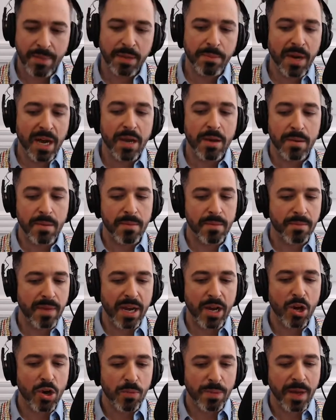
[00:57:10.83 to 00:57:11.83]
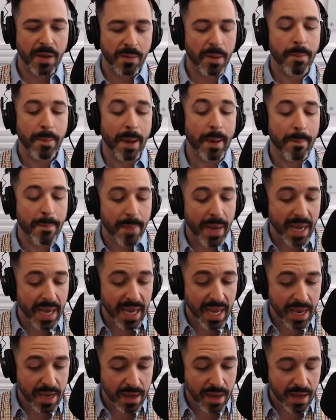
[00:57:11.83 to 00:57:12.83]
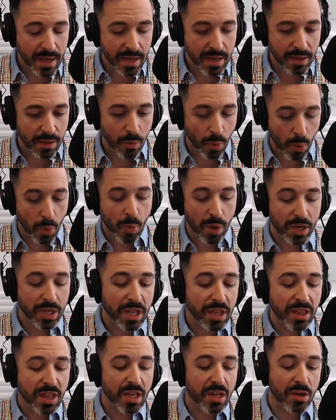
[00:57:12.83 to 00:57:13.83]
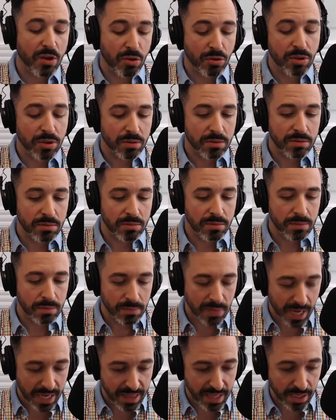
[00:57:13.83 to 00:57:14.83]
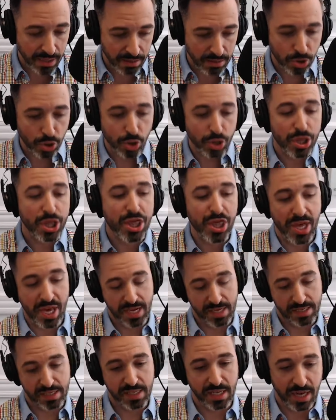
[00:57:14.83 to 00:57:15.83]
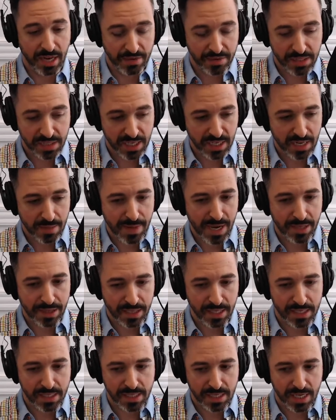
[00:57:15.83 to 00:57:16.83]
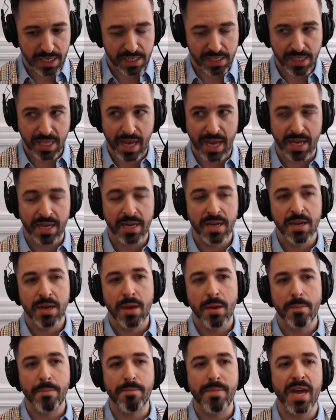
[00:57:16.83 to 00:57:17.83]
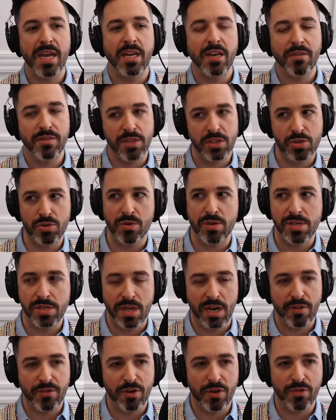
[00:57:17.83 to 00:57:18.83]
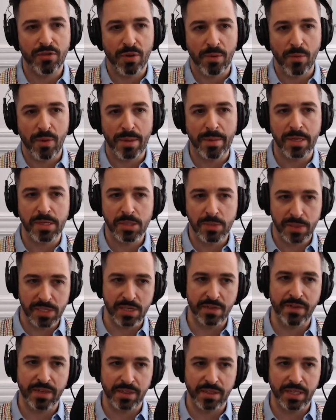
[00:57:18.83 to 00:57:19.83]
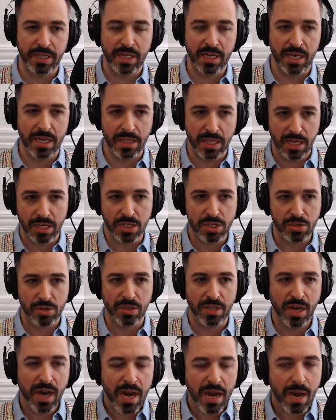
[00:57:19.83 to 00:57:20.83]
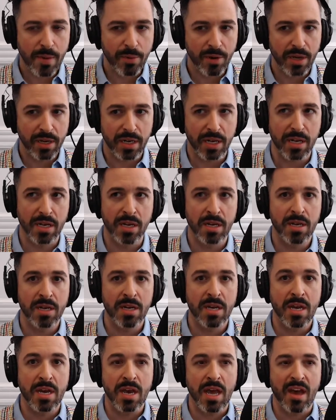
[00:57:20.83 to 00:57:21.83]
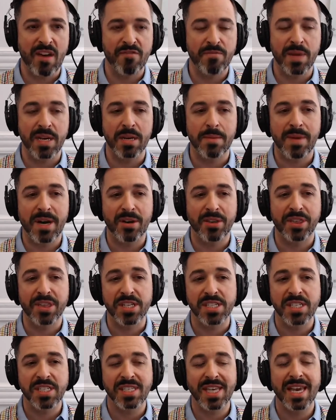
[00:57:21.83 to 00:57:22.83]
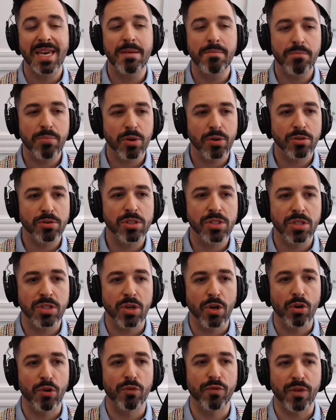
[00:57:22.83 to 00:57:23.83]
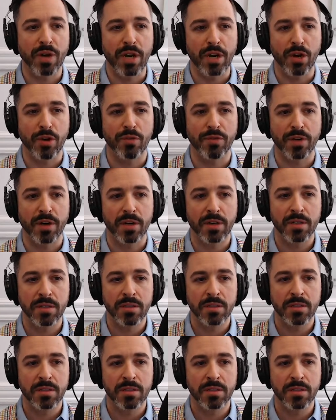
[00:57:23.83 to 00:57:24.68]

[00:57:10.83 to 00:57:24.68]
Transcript: I mean, my hope, one of the, I think, good things that I've seen about this is that many of the stories that I've heard from women, specifically in the industry that I operate in, have been about the same person over and over.